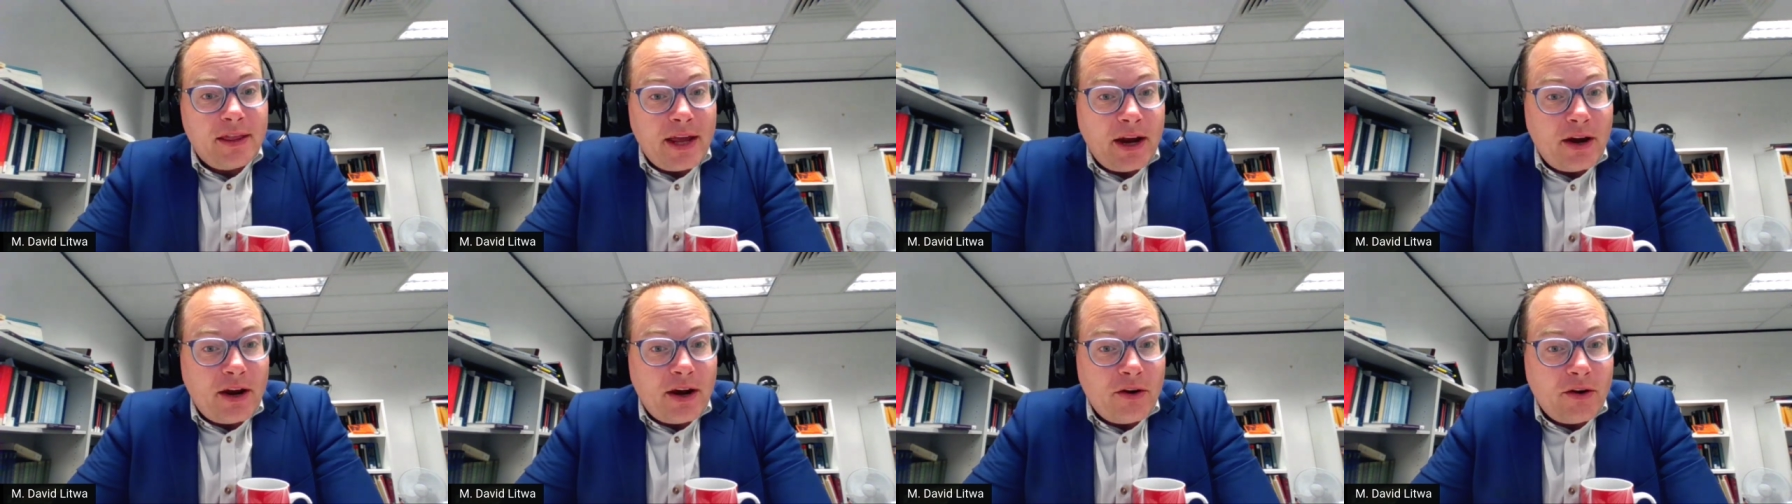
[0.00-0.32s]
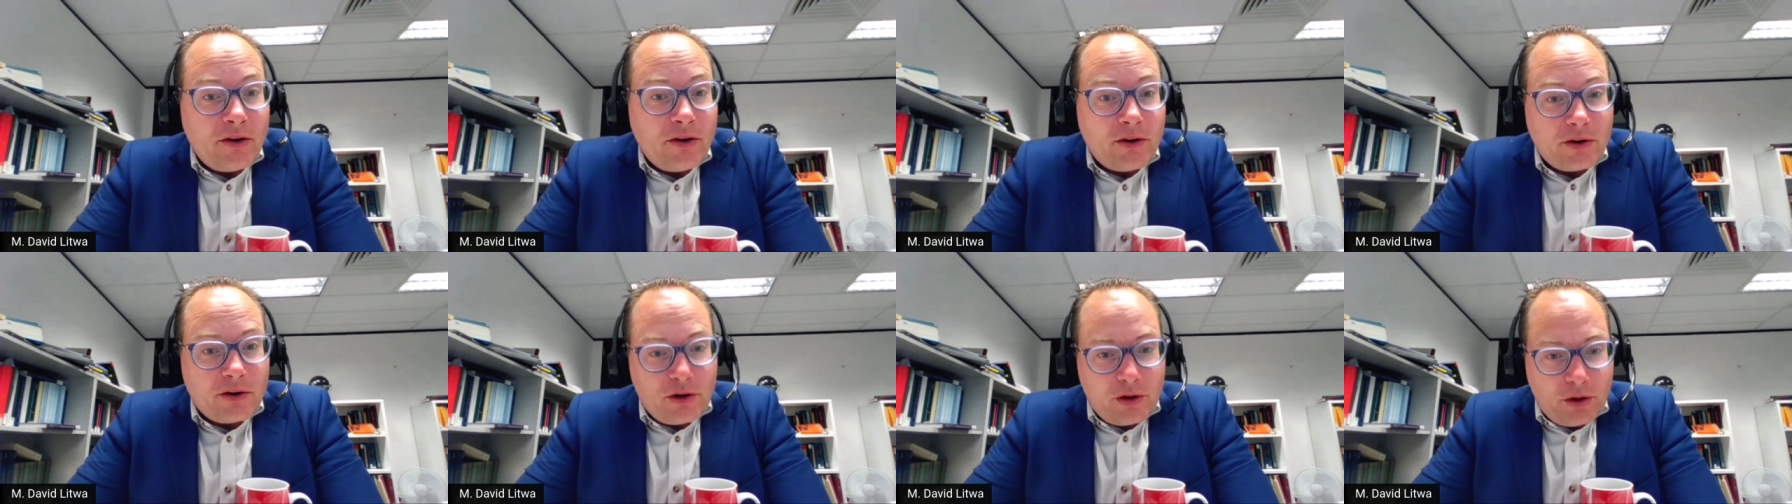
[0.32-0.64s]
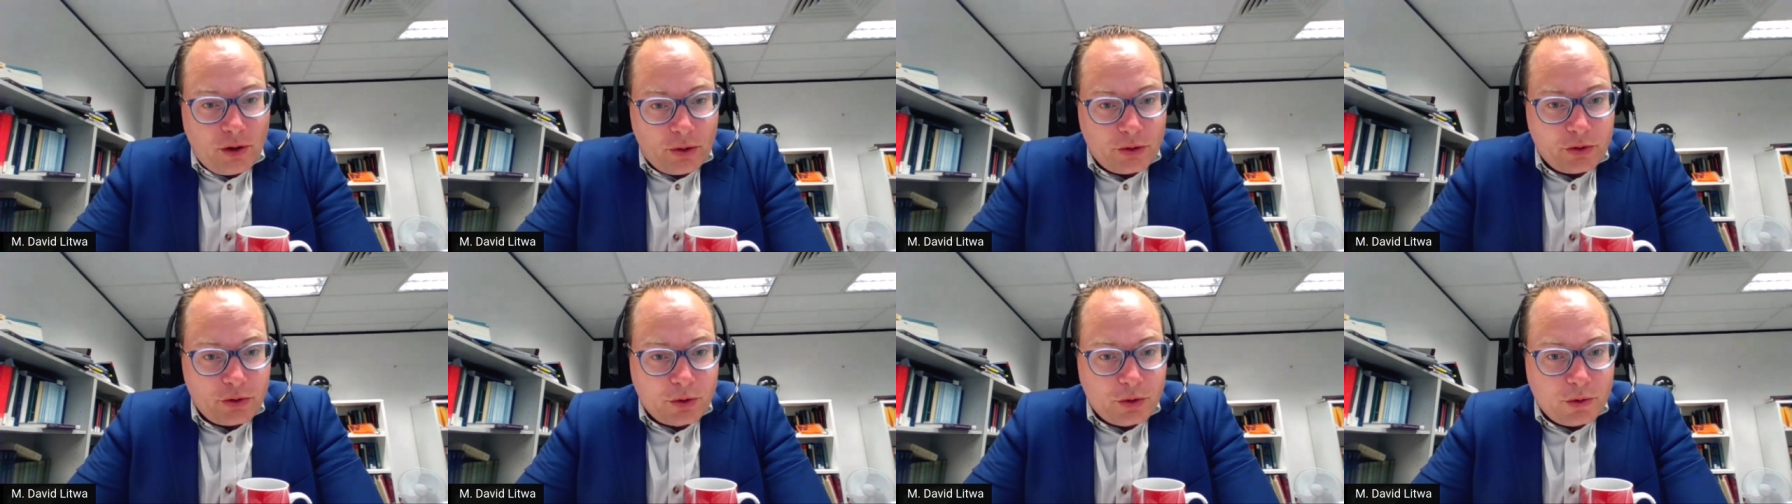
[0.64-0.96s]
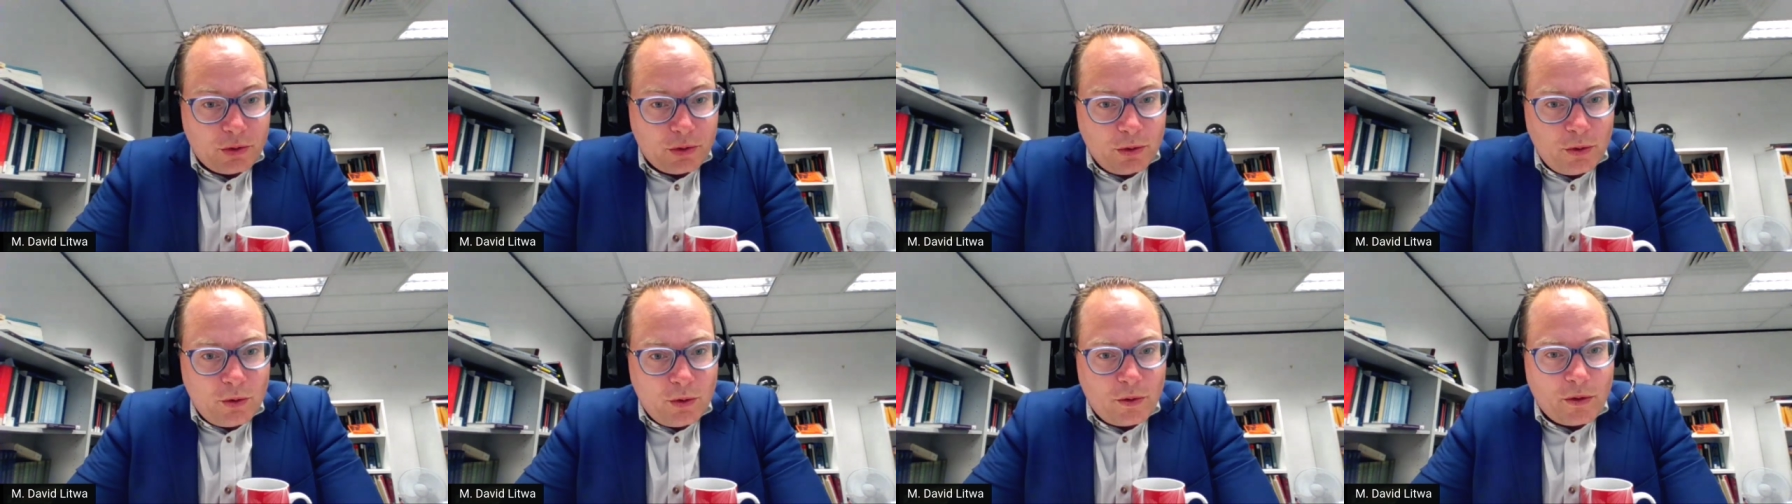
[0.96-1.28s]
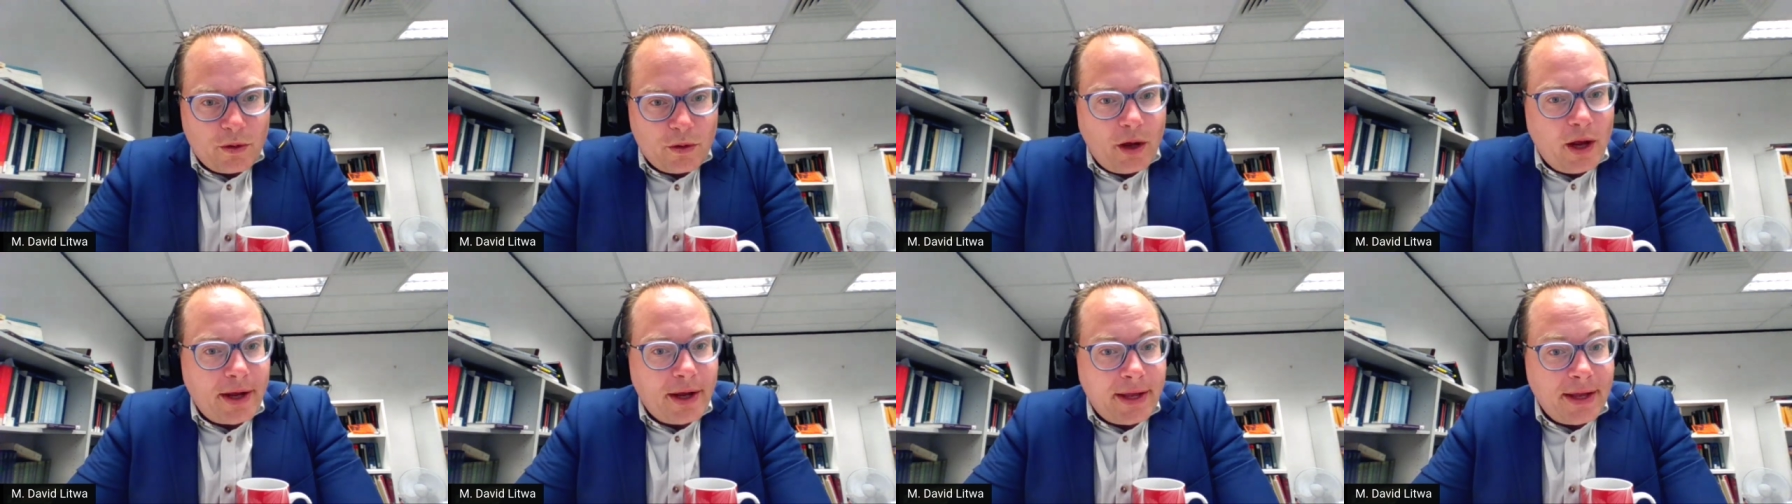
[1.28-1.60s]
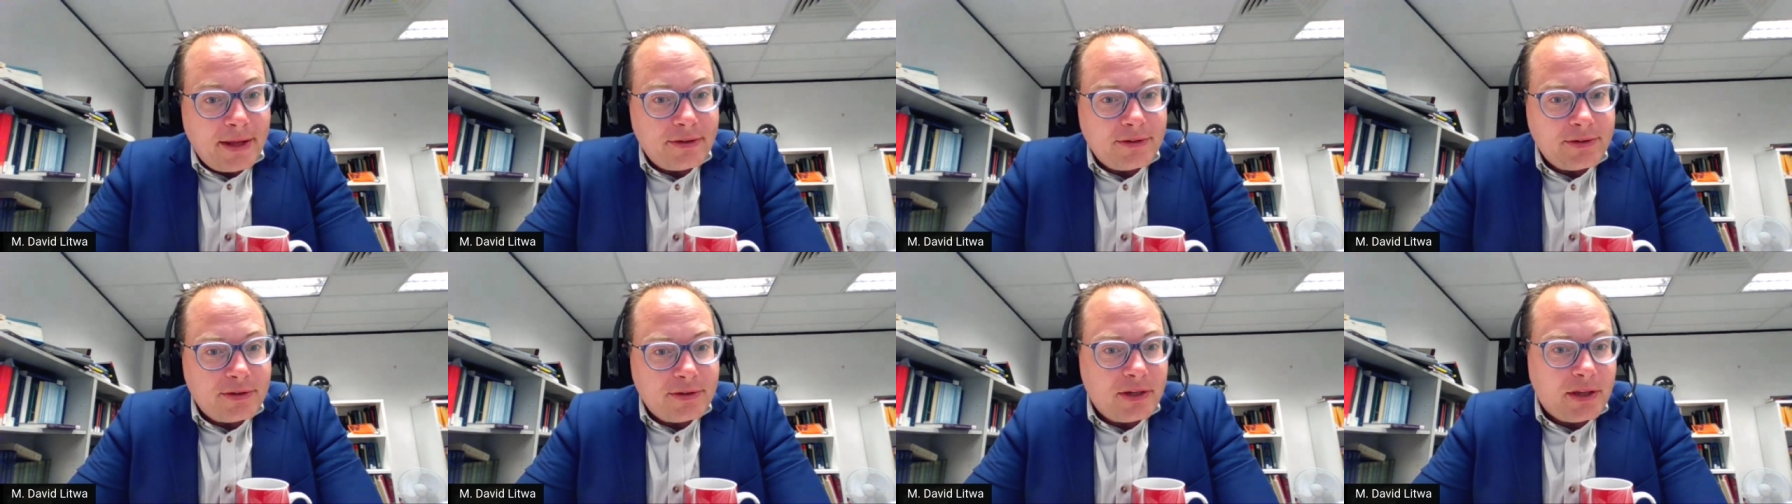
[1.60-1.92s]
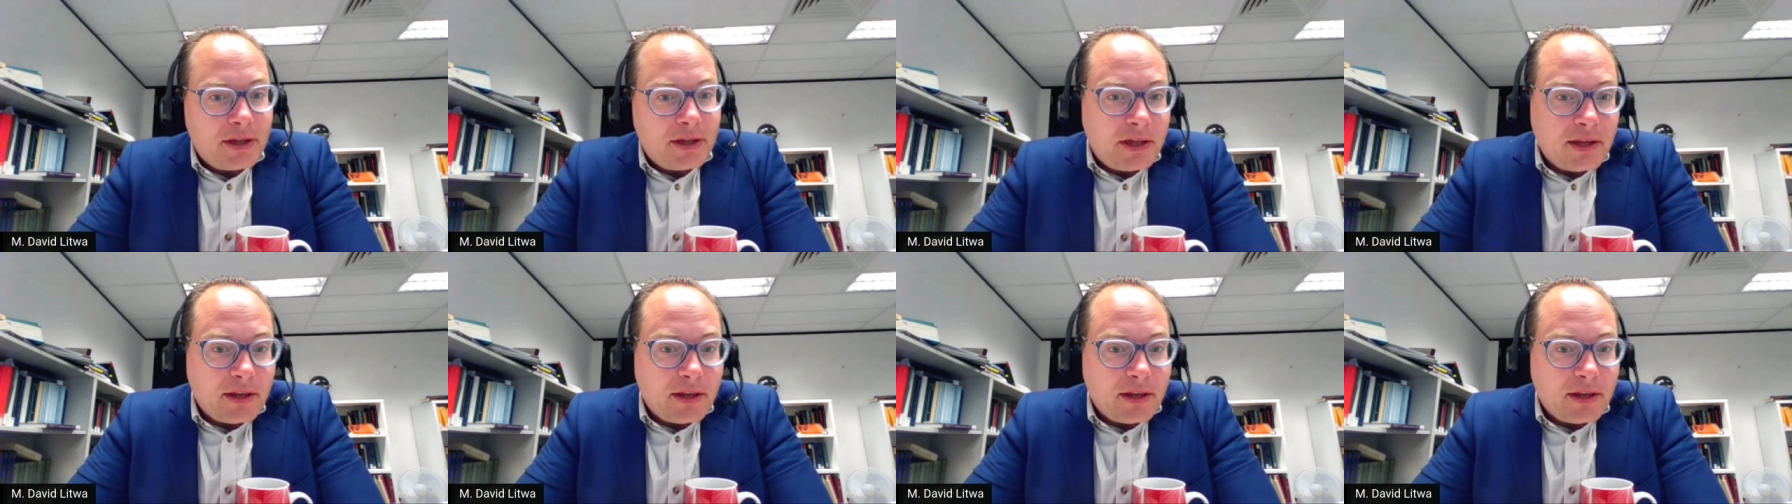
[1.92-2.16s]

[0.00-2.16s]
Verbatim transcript: their cultural lore against